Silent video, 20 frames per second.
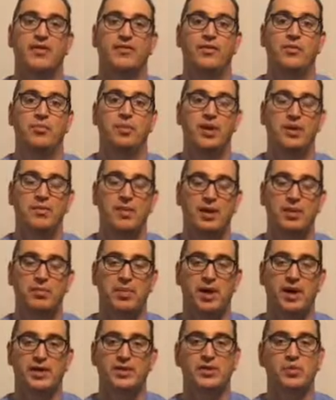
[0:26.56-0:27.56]
for
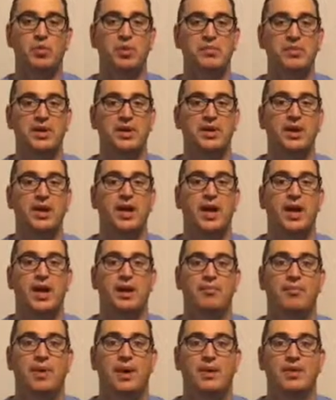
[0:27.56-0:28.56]
premenopausal women
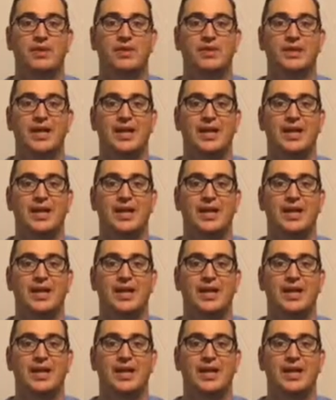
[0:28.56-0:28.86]
about